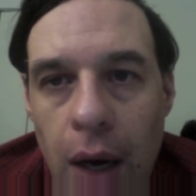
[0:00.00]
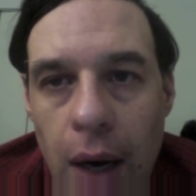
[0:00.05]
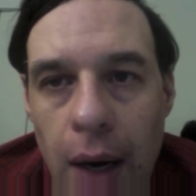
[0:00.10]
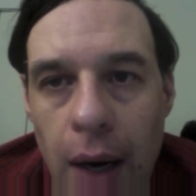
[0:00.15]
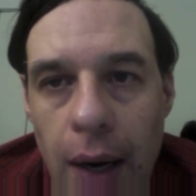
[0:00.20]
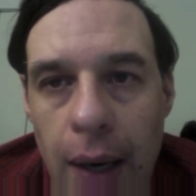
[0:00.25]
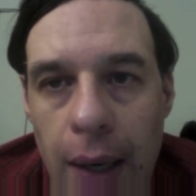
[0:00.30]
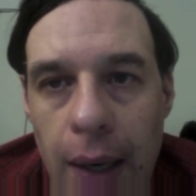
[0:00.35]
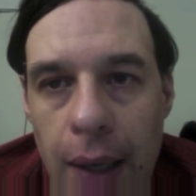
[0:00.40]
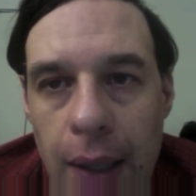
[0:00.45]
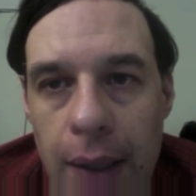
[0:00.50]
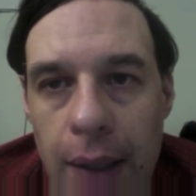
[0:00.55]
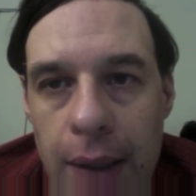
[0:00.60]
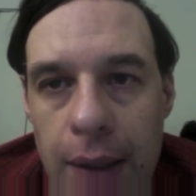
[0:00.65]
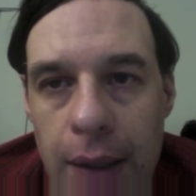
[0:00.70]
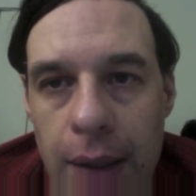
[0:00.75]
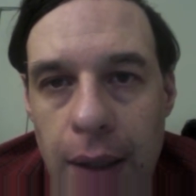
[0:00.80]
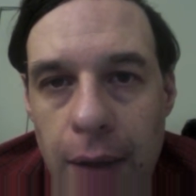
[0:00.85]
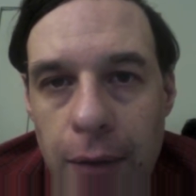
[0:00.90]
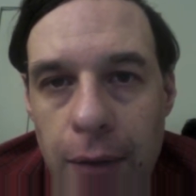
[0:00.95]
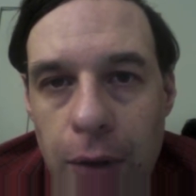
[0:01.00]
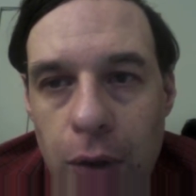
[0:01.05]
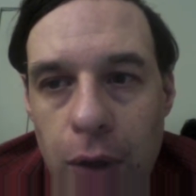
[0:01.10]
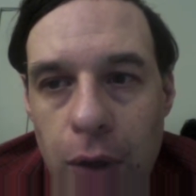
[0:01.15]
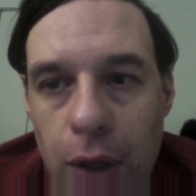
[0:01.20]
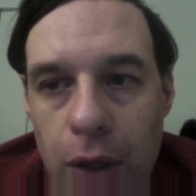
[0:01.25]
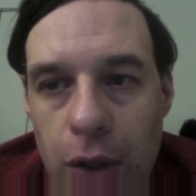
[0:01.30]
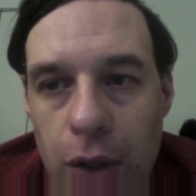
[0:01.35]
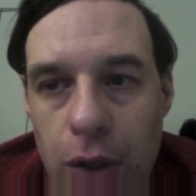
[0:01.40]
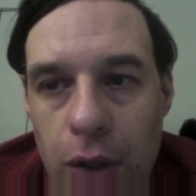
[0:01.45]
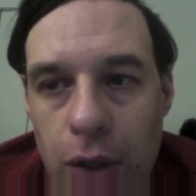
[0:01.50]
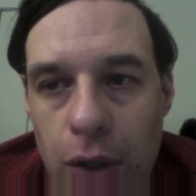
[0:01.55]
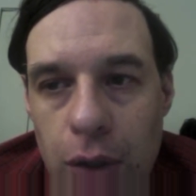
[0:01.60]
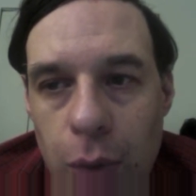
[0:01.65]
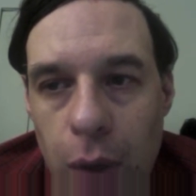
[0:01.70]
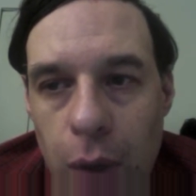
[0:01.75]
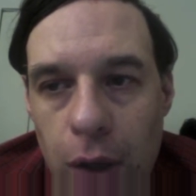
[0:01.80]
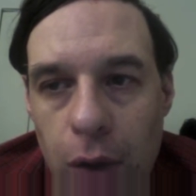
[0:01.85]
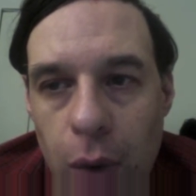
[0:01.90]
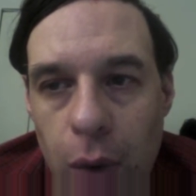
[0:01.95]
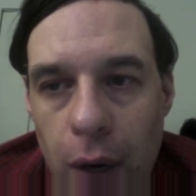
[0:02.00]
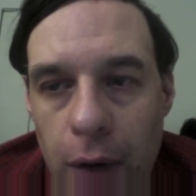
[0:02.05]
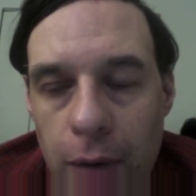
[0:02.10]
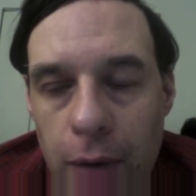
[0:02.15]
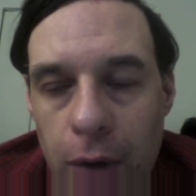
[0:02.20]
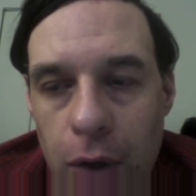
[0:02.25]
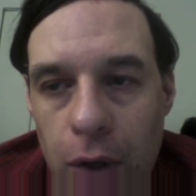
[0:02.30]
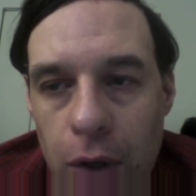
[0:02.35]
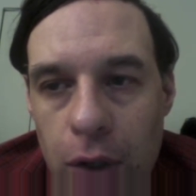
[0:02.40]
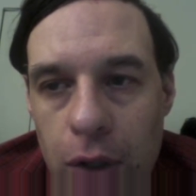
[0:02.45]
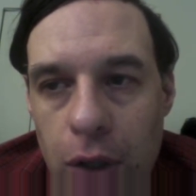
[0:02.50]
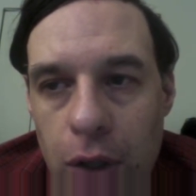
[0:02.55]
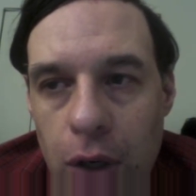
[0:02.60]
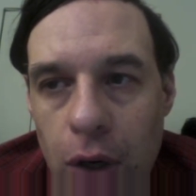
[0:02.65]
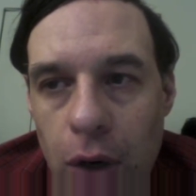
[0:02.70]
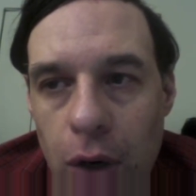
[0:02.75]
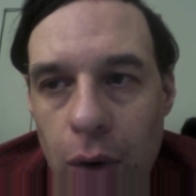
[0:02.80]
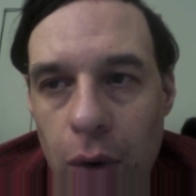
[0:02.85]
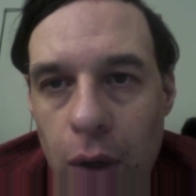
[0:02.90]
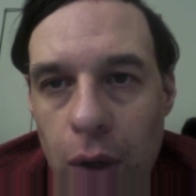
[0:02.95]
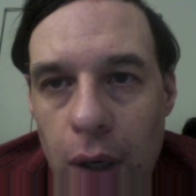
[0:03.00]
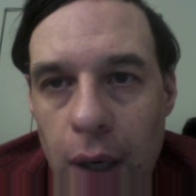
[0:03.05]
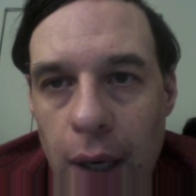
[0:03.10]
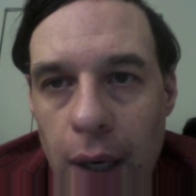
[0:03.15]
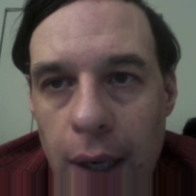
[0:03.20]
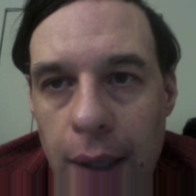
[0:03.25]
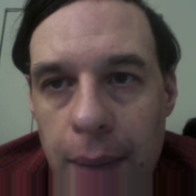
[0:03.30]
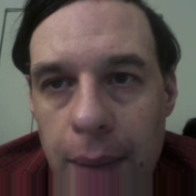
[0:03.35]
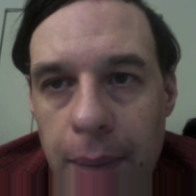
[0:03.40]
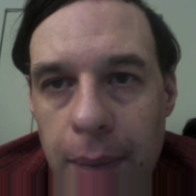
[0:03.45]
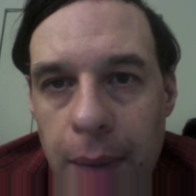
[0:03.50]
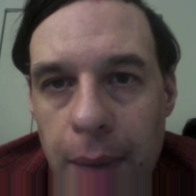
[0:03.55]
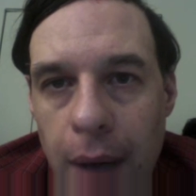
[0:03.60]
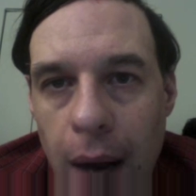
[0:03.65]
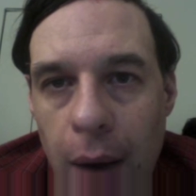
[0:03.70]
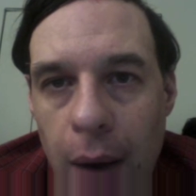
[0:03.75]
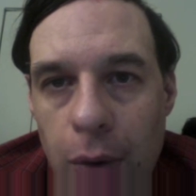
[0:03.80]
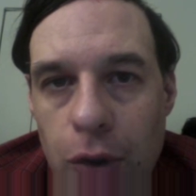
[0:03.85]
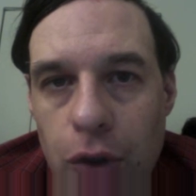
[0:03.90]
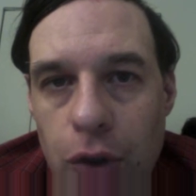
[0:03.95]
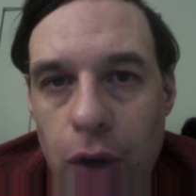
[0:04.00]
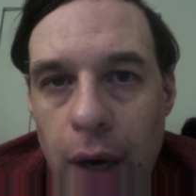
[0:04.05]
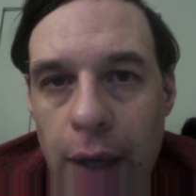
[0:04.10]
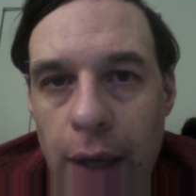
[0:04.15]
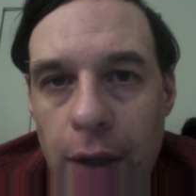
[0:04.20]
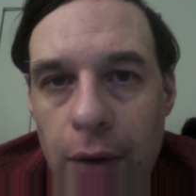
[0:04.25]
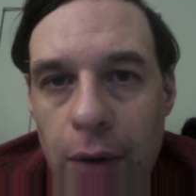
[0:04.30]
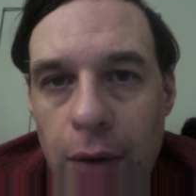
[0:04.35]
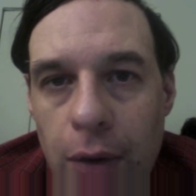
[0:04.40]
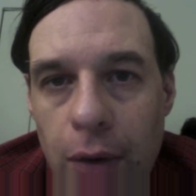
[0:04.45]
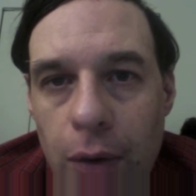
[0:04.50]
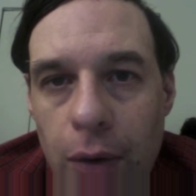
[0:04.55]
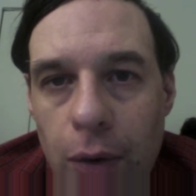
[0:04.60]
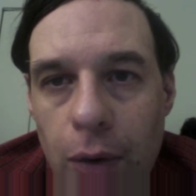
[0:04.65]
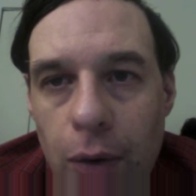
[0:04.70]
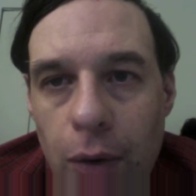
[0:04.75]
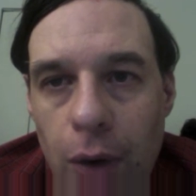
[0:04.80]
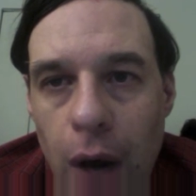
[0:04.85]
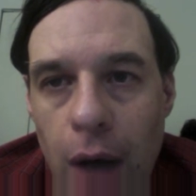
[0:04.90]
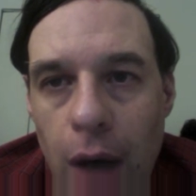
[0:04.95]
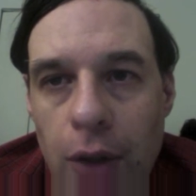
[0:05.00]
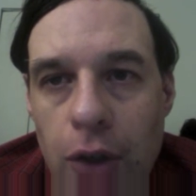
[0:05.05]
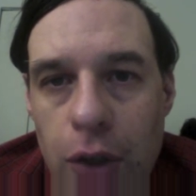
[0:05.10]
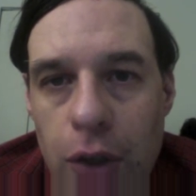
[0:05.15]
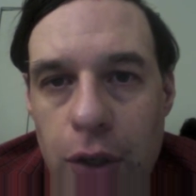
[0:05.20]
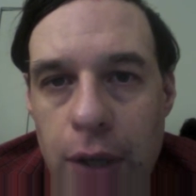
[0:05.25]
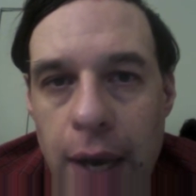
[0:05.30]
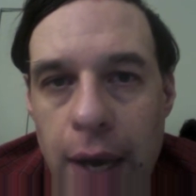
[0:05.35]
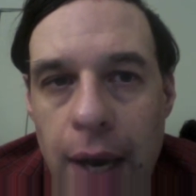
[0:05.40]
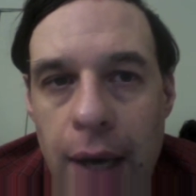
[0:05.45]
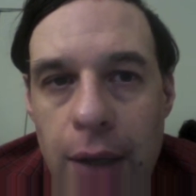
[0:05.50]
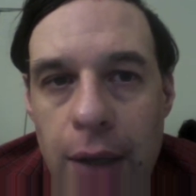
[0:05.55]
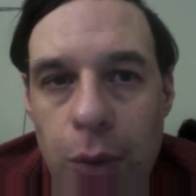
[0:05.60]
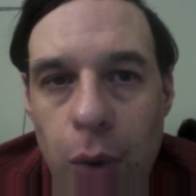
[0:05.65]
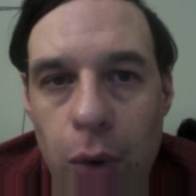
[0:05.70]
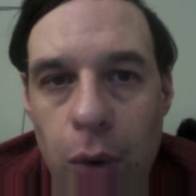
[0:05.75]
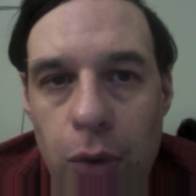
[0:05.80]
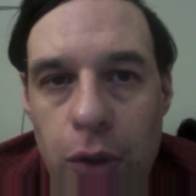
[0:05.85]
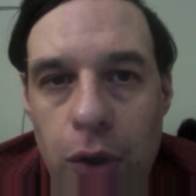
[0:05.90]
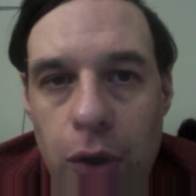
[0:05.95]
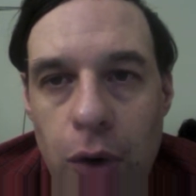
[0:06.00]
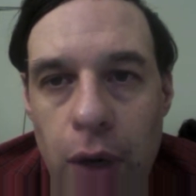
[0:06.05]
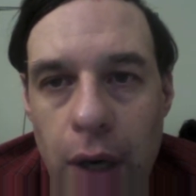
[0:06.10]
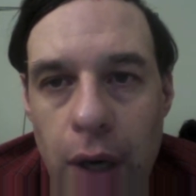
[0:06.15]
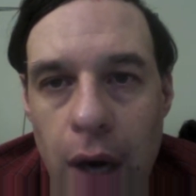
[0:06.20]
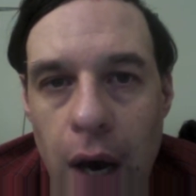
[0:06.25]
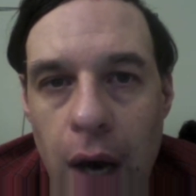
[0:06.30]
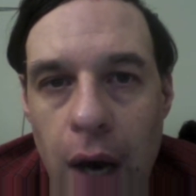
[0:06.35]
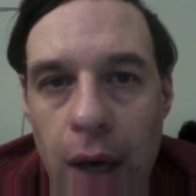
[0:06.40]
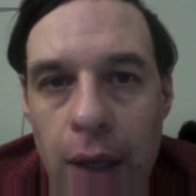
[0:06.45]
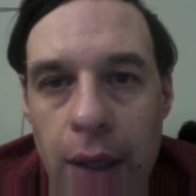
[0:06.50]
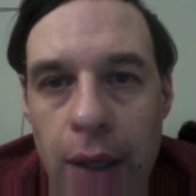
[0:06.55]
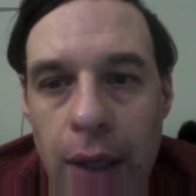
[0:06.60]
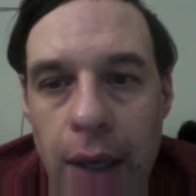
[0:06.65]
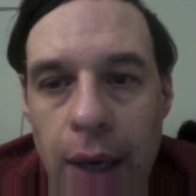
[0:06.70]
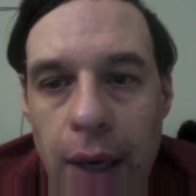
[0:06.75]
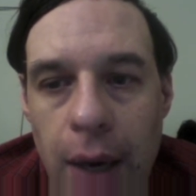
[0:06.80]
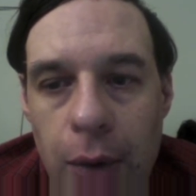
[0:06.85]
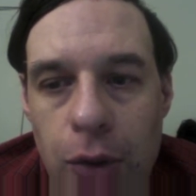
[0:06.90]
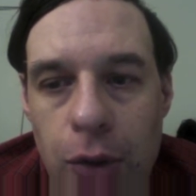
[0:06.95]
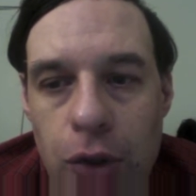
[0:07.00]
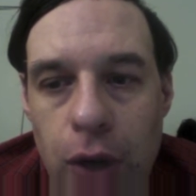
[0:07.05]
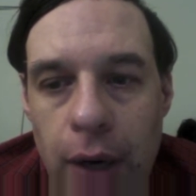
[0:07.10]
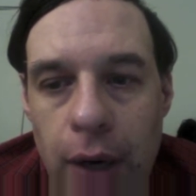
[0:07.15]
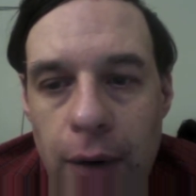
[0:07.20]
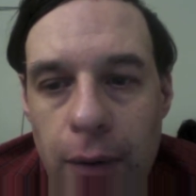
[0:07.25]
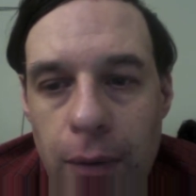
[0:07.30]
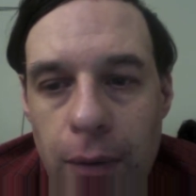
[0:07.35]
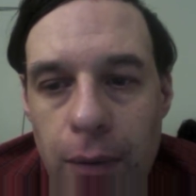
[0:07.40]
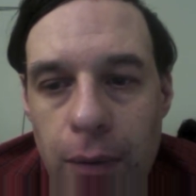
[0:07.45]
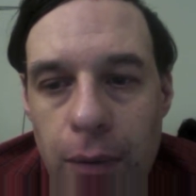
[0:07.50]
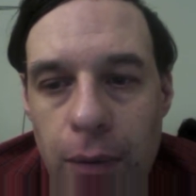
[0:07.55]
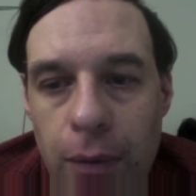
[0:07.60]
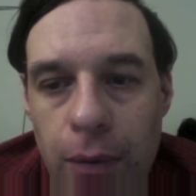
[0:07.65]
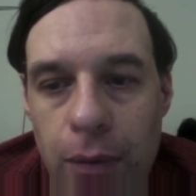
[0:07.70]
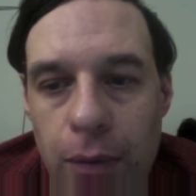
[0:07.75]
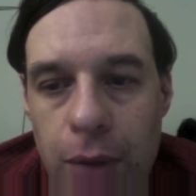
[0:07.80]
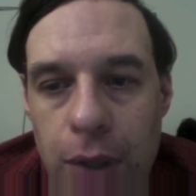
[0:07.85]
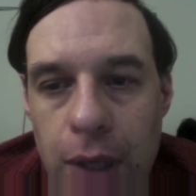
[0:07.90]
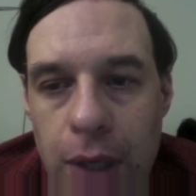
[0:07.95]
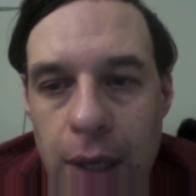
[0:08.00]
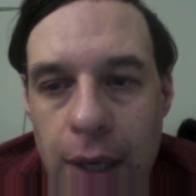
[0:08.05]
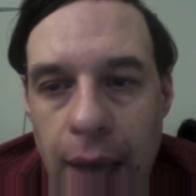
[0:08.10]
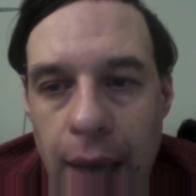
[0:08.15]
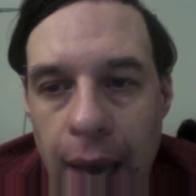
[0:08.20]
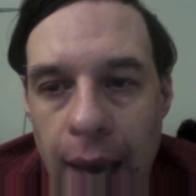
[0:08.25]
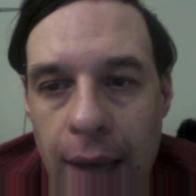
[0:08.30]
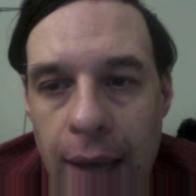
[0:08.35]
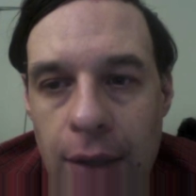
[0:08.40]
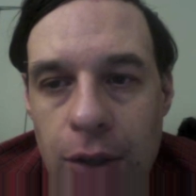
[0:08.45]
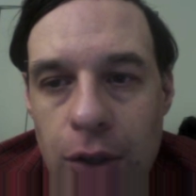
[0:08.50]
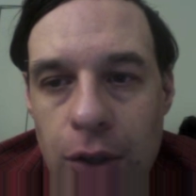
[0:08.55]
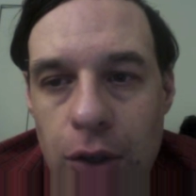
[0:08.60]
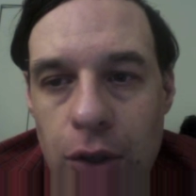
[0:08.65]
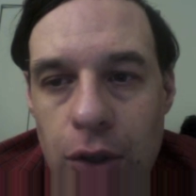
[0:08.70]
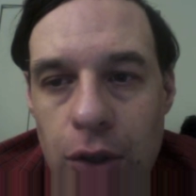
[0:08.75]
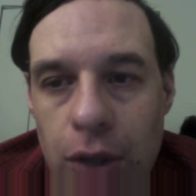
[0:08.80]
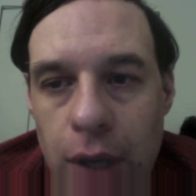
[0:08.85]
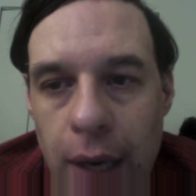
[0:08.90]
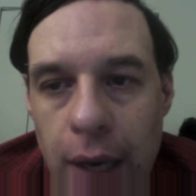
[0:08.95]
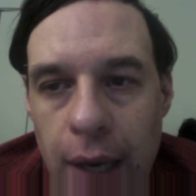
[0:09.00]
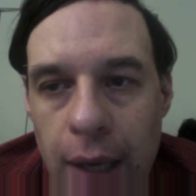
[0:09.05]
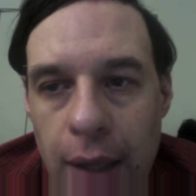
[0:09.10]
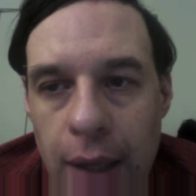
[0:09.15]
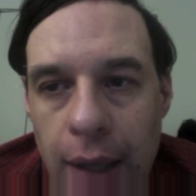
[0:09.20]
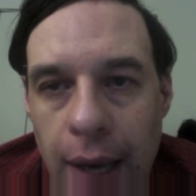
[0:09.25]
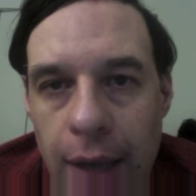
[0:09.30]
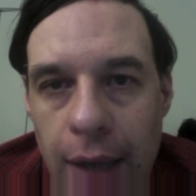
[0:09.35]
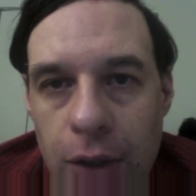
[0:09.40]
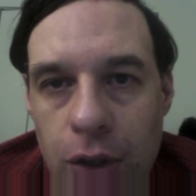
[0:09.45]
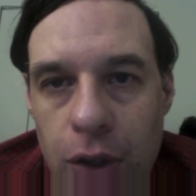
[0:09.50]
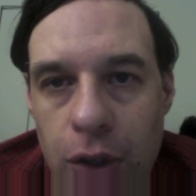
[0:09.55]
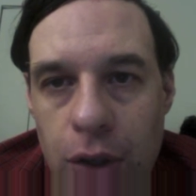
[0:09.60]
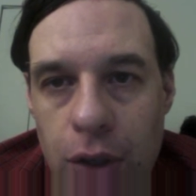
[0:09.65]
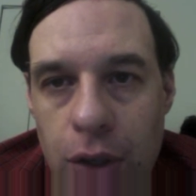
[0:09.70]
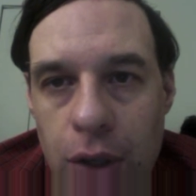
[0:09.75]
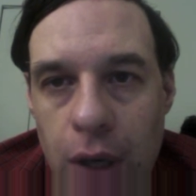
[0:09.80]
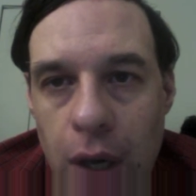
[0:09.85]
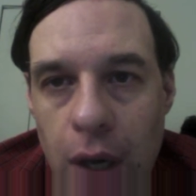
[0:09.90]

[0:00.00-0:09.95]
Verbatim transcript: uh, a few years, well, quite a few years ago, um, I was trying to understand what was going on, and I was trying to seek answers, and that just